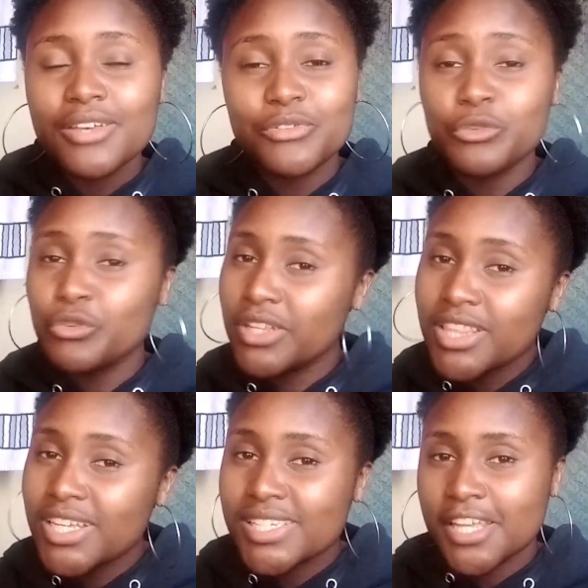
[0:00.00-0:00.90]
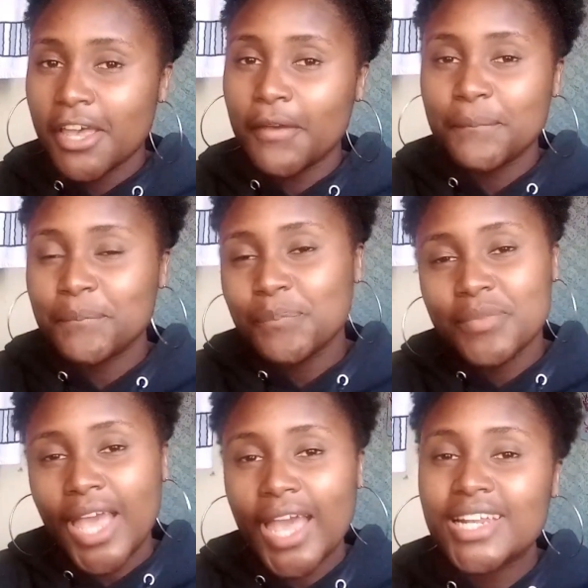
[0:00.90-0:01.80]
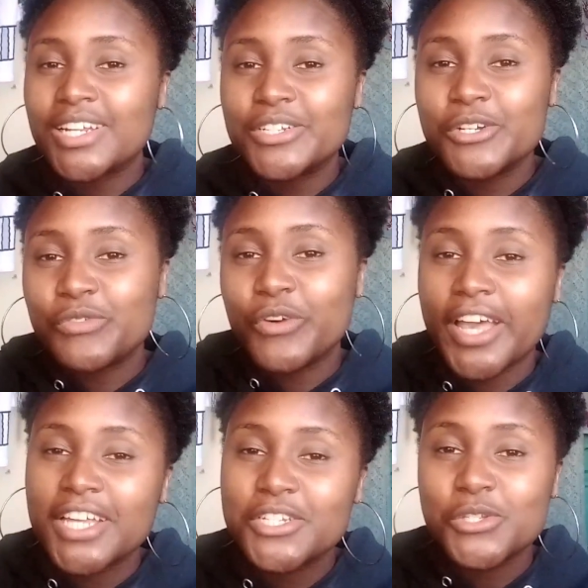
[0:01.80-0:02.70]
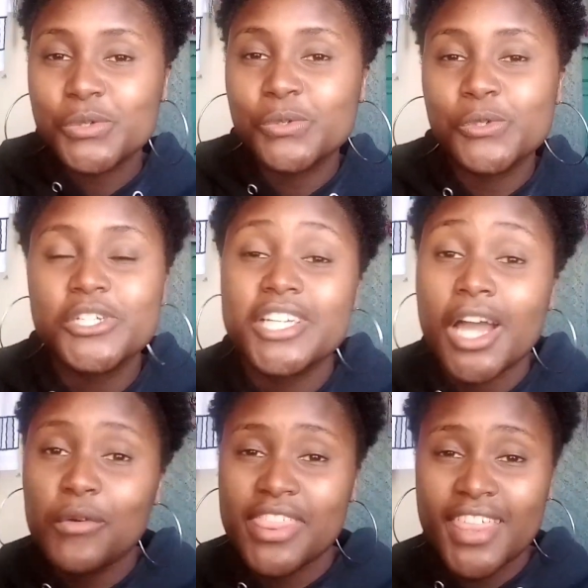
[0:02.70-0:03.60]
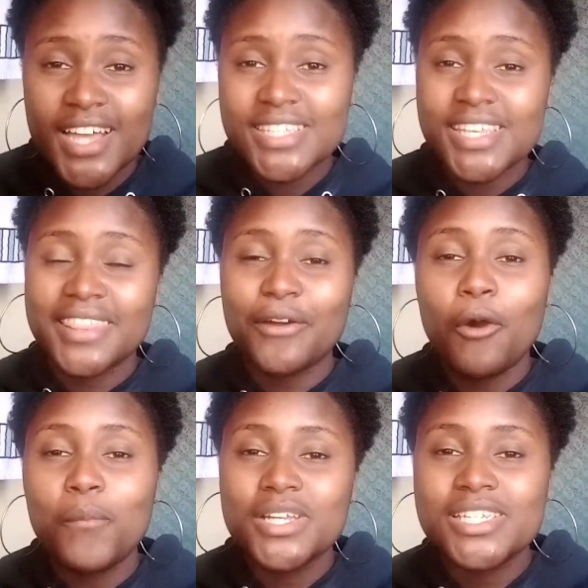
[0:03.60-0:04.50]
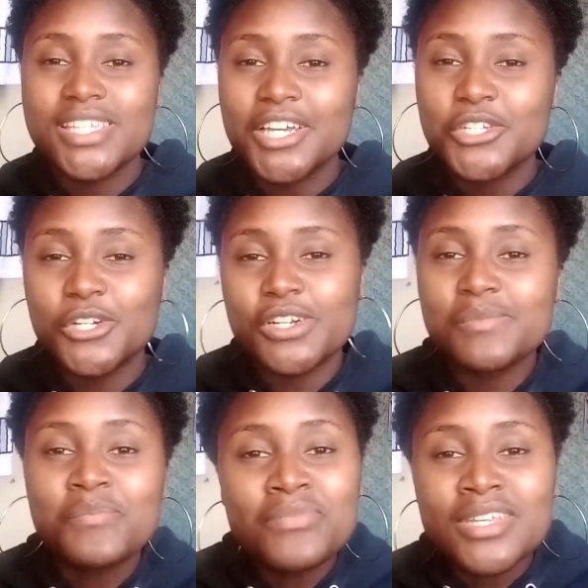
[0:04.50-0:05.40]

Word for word: If you feel the same, kindly don't forget to share with us in the comment section,